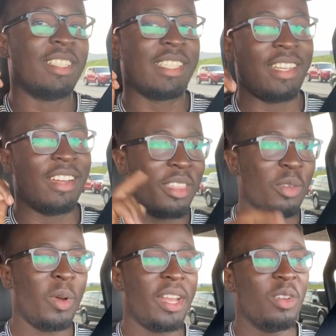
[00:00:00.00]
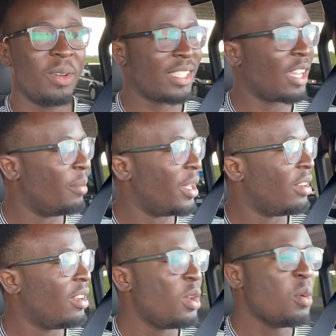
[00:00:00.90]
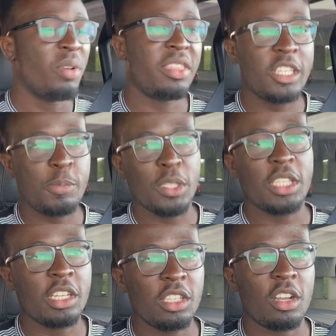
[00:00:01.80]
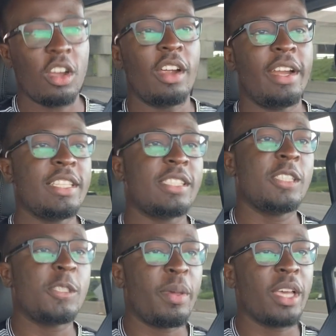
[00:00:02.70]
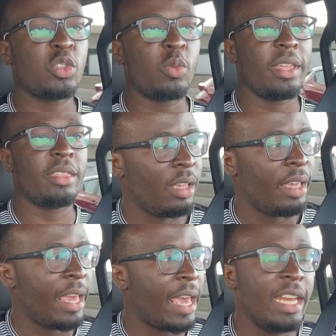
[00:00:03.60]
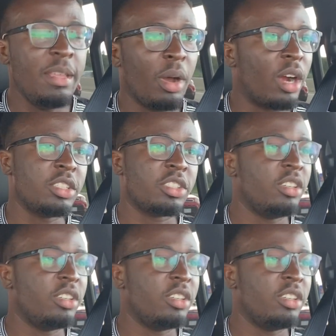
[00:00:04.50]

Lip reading: to hear the wind noise come in. But this particular car isn't spec'd with any bars or